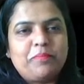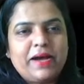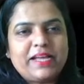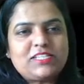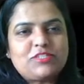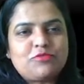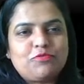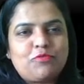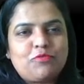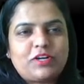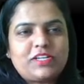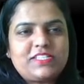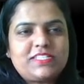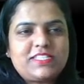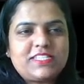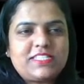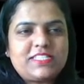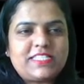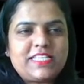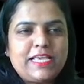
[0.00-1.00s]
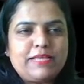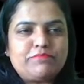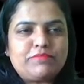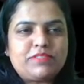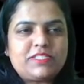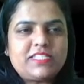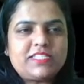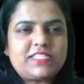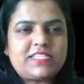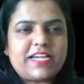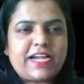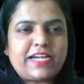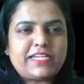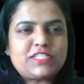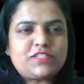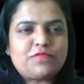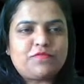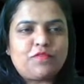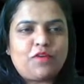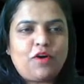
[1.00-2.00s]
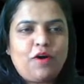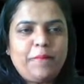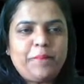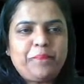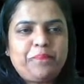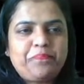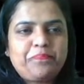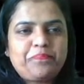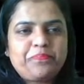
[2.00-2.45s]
but what does the CMC stands for?